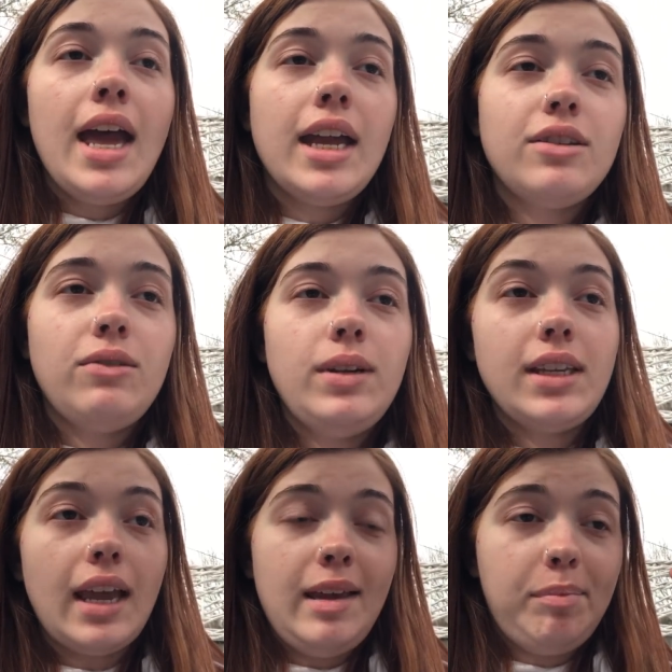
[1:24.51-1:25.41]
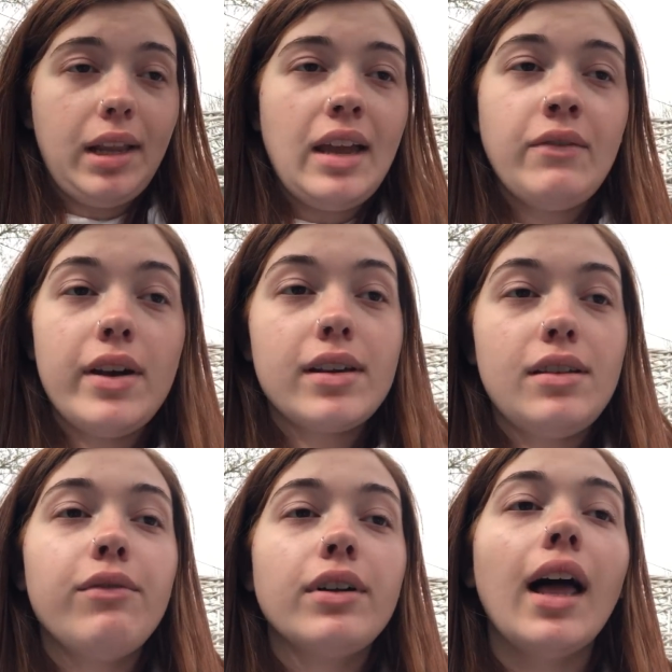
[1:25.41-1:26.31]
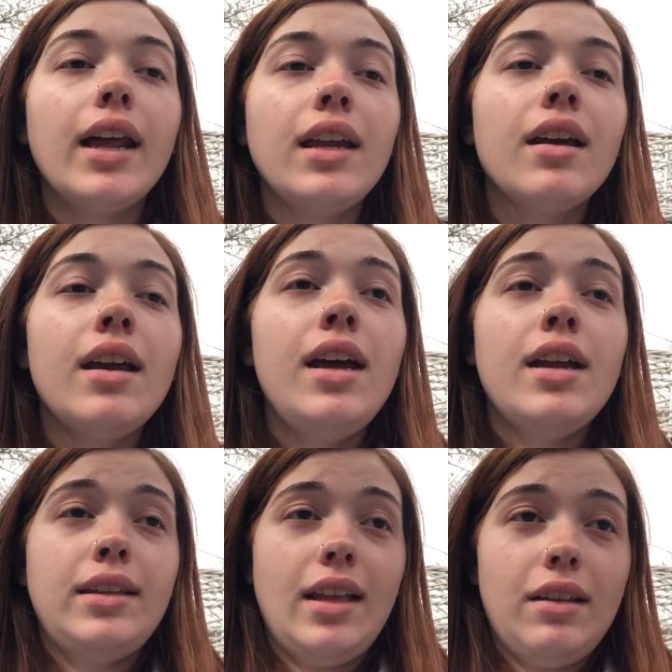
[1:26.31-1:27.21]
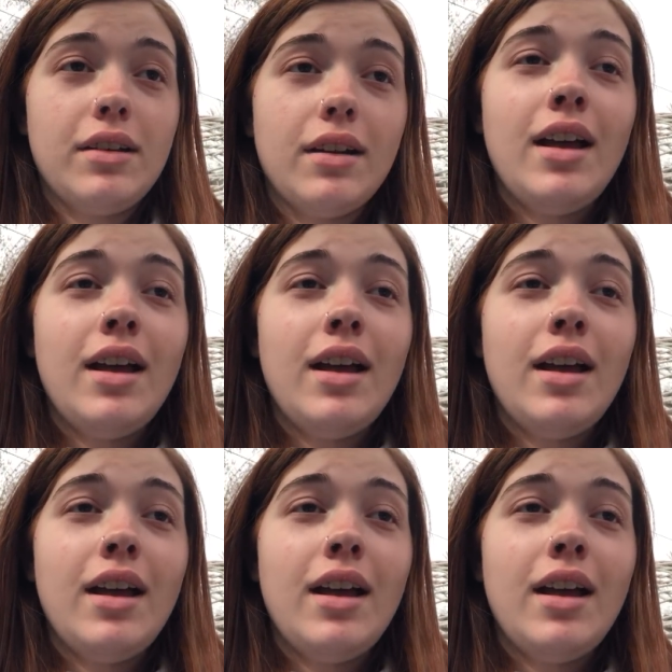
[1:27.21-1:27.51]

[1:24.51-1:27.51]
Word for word: And as soon as I hit play on Fuck a Silver Lining, Taylor